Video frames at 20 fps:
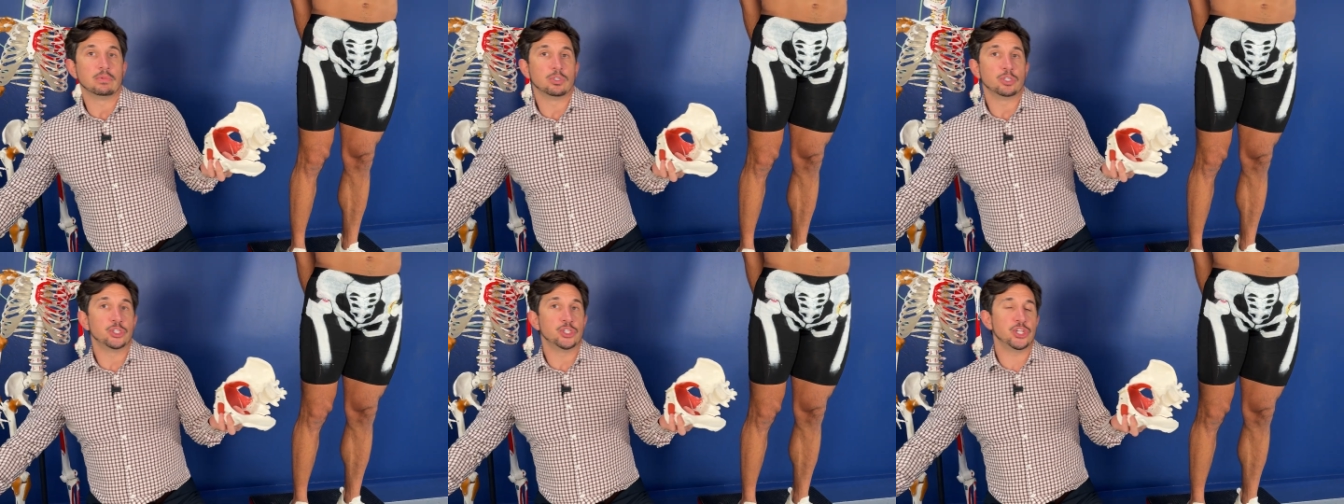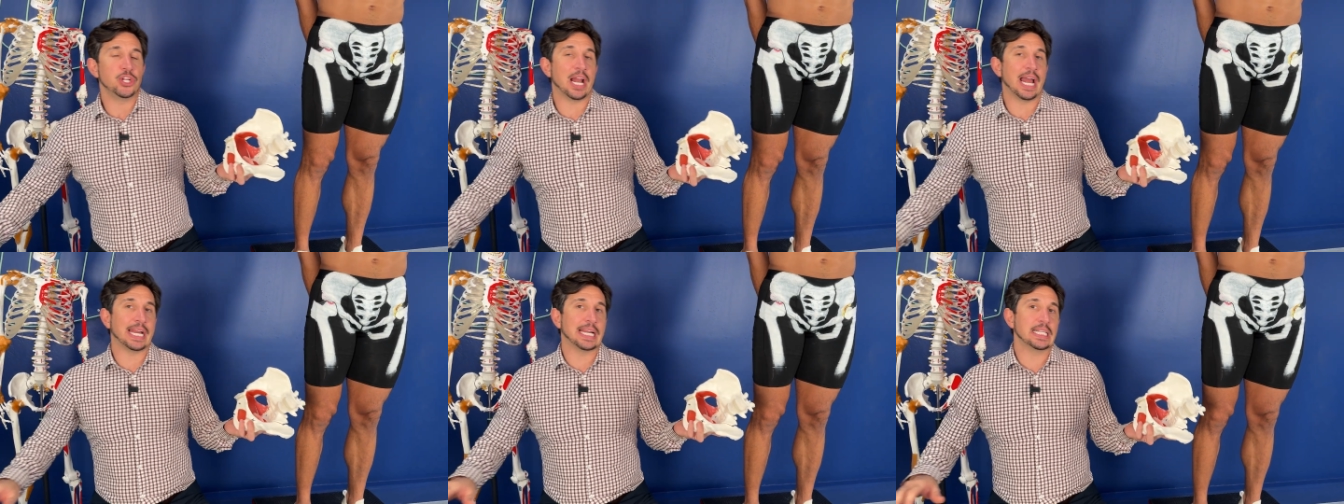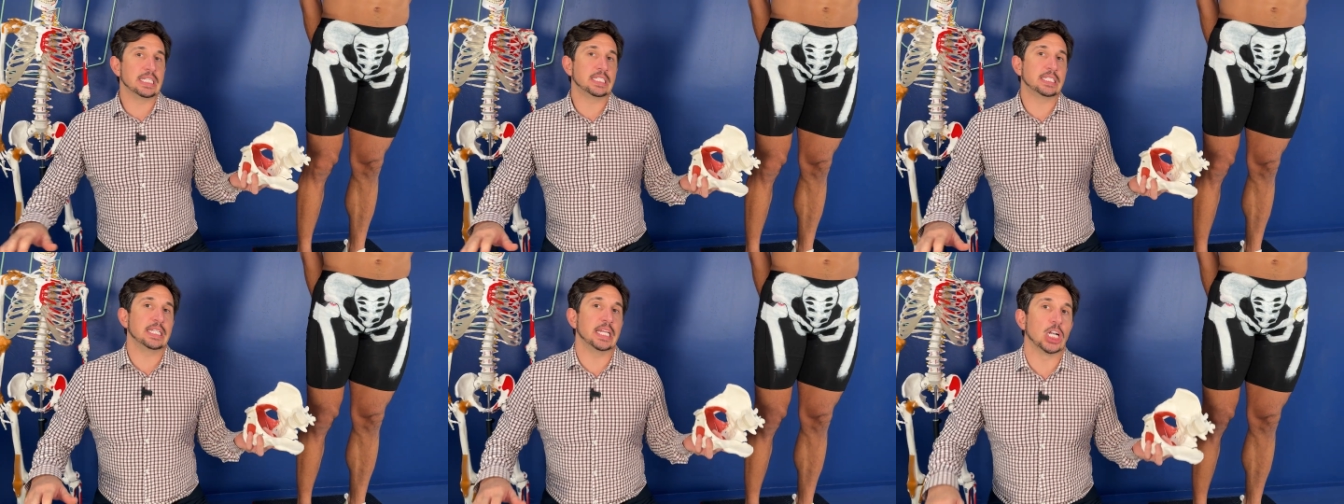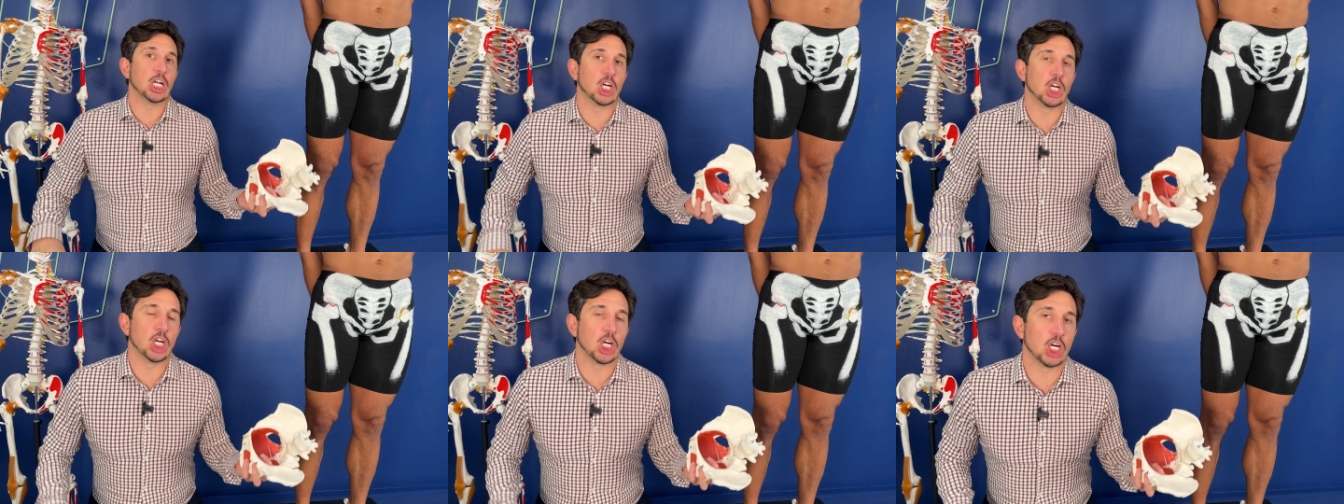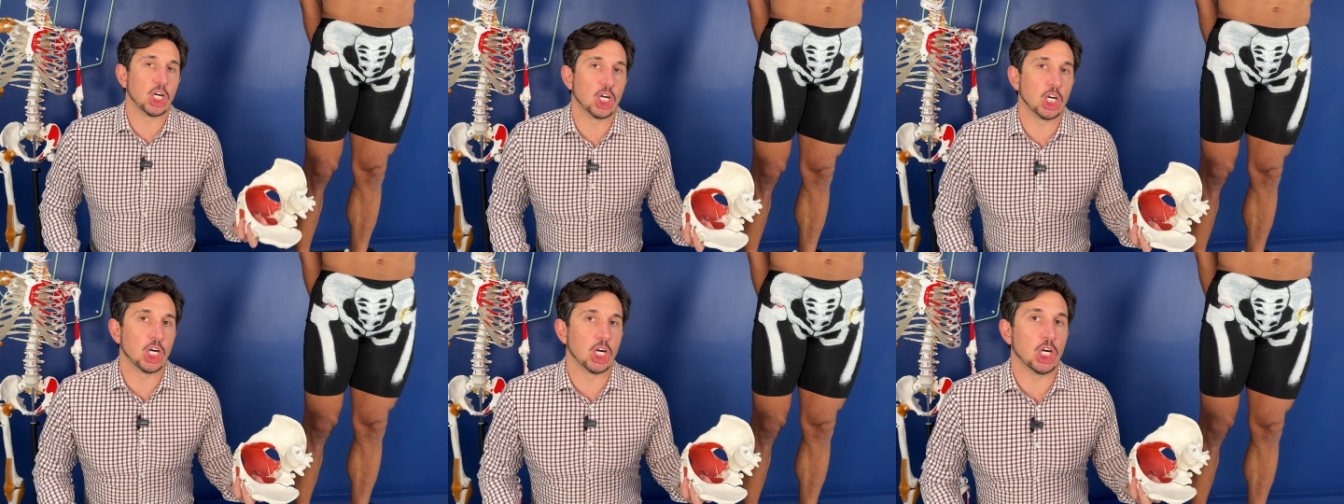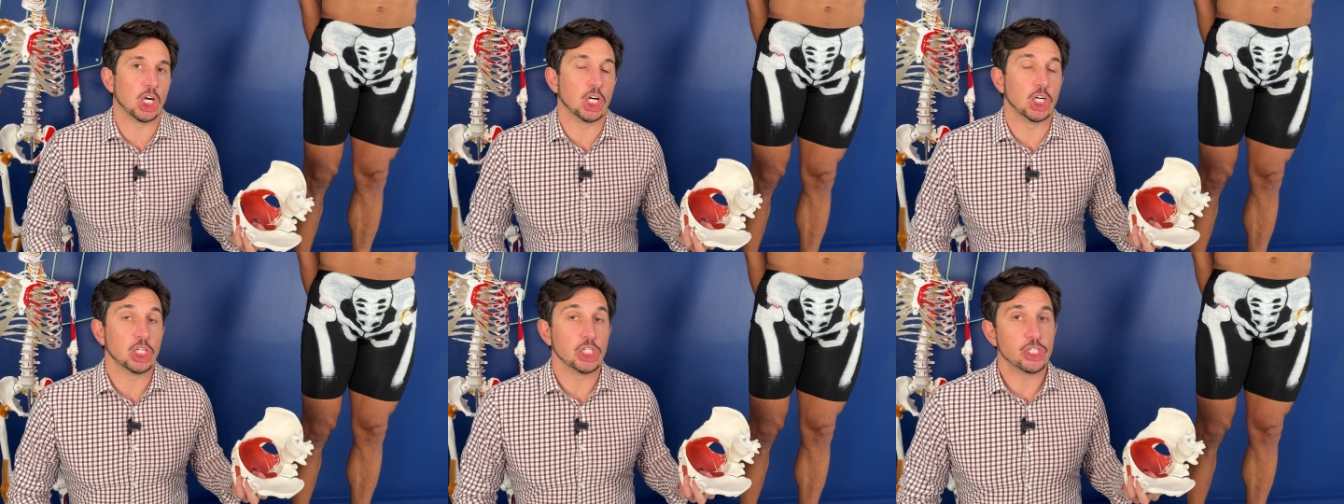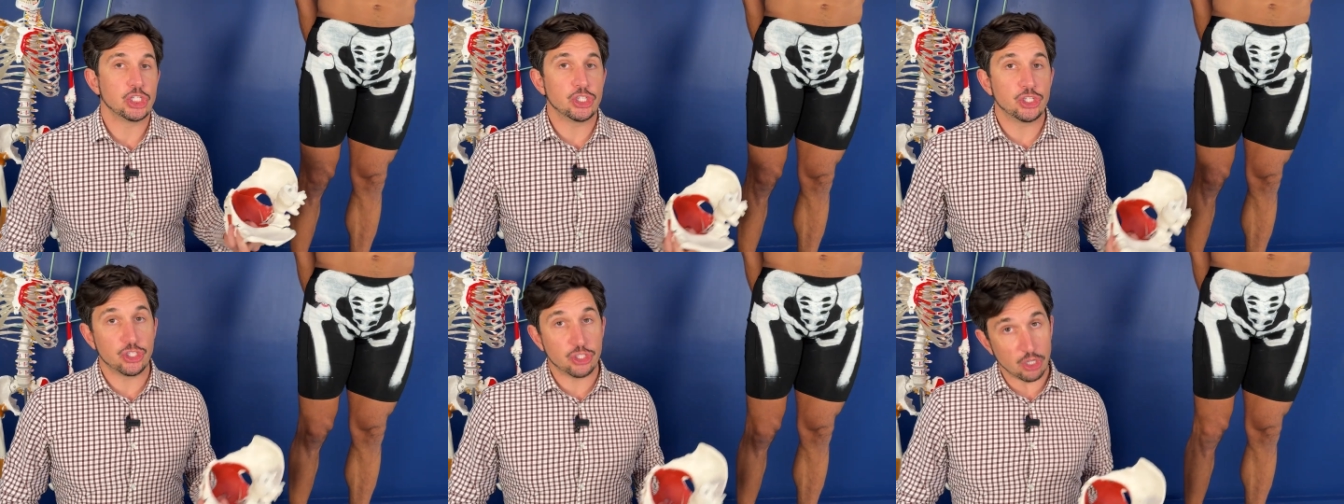should I consider
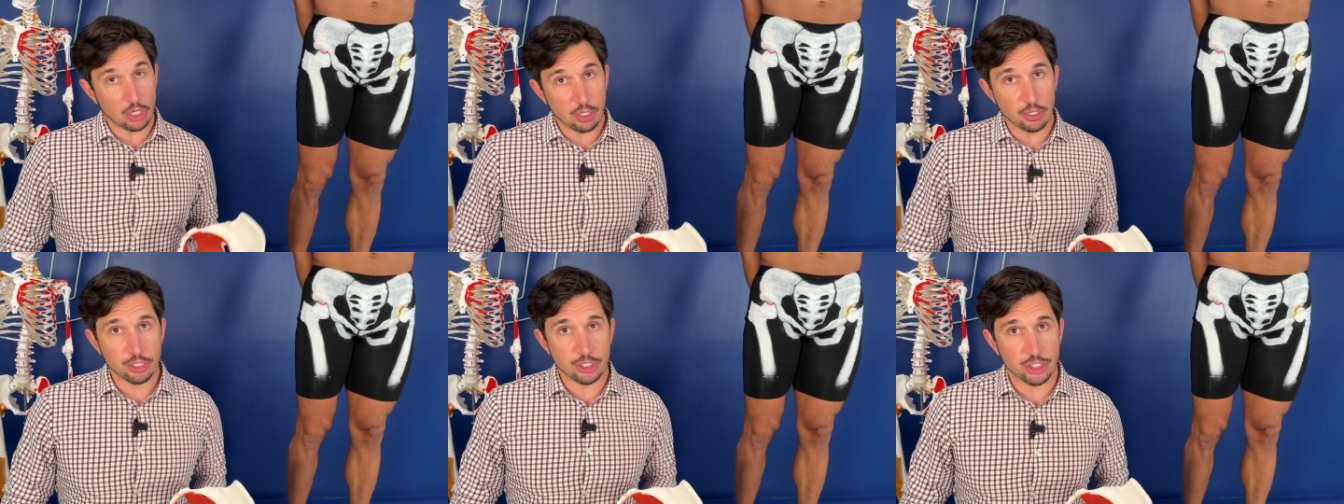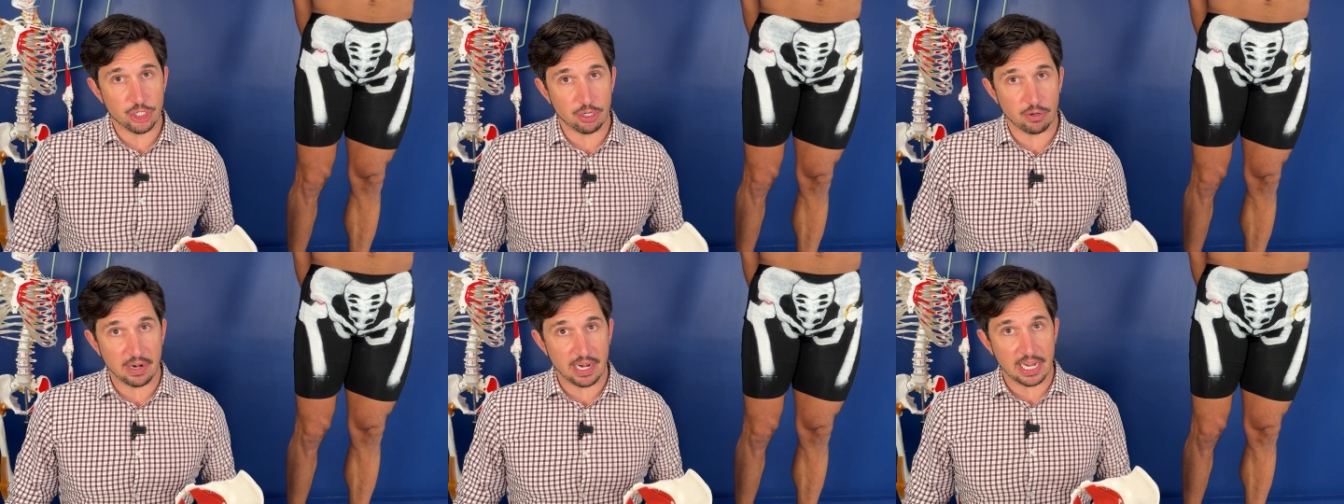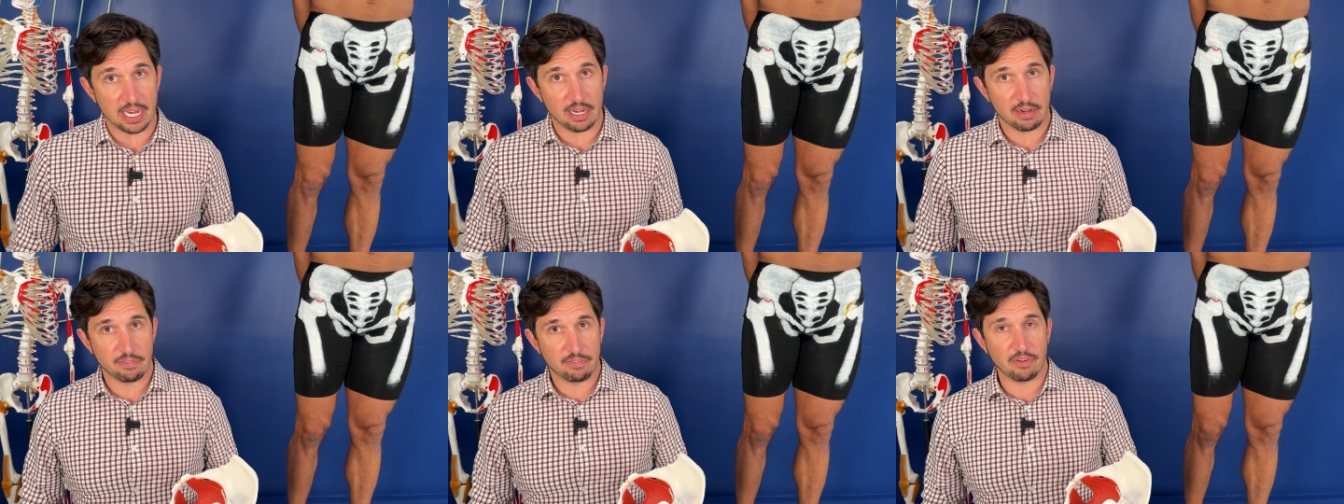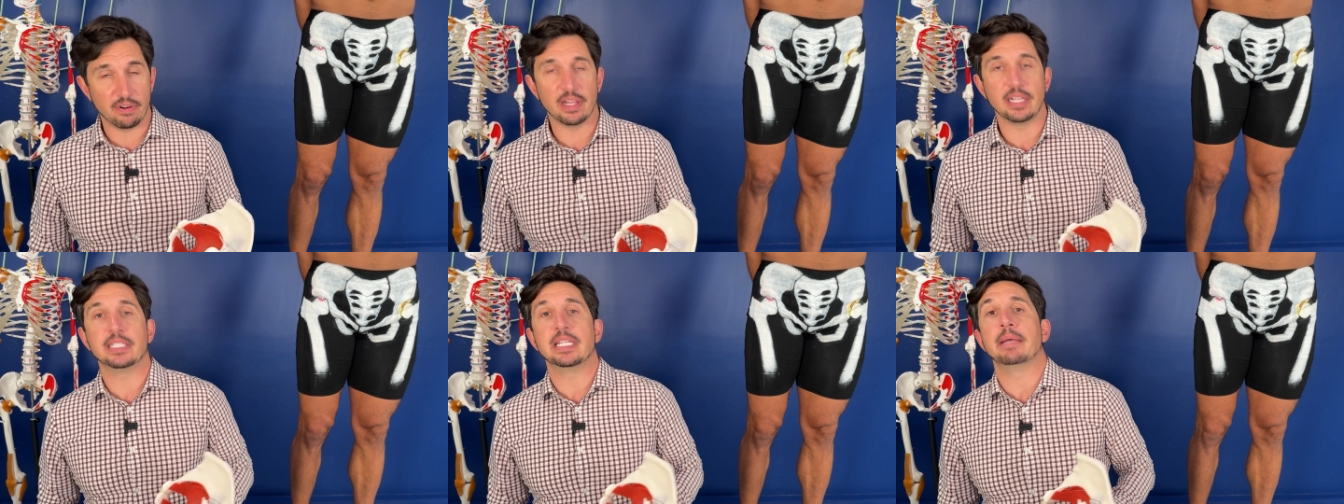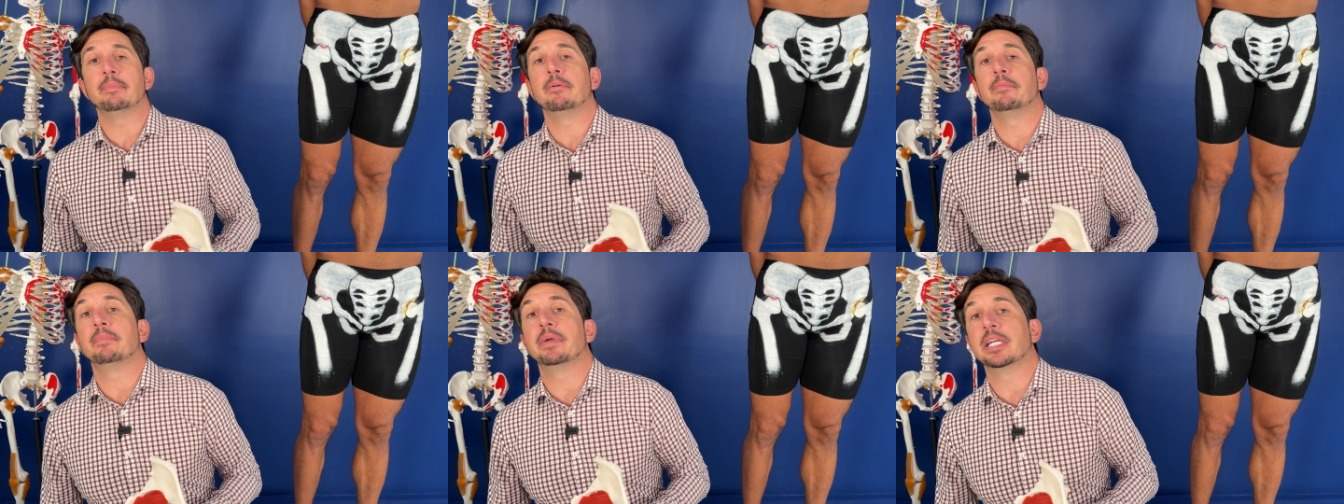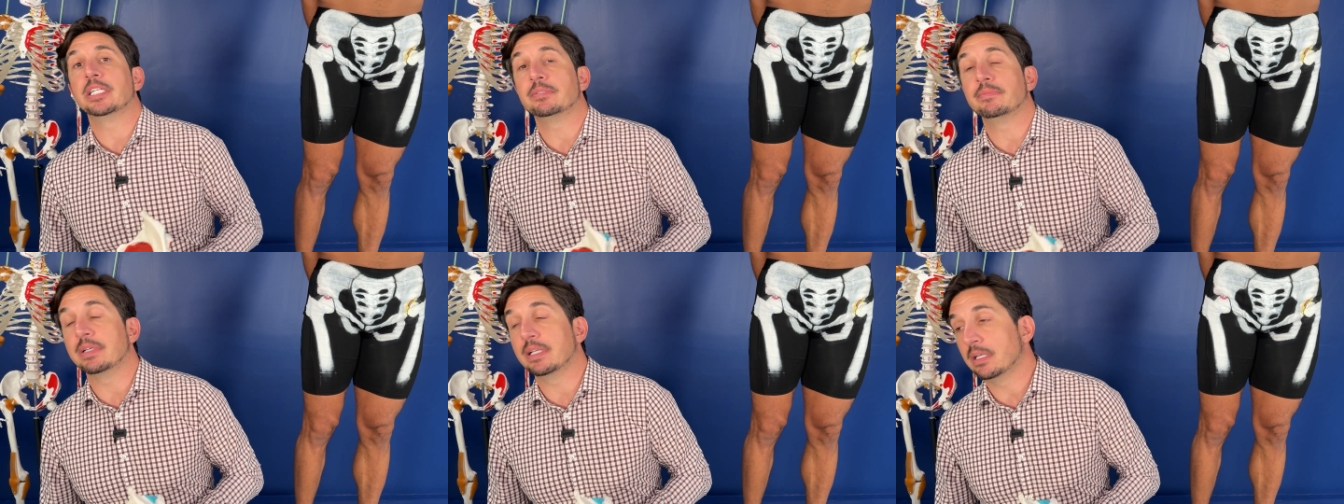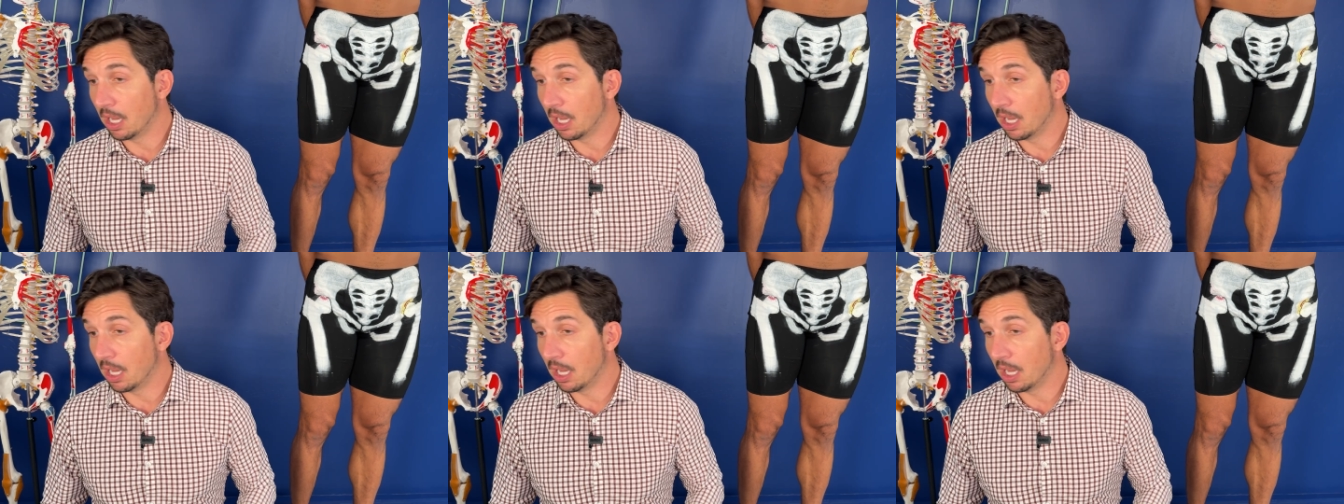surgery for this hip impingement?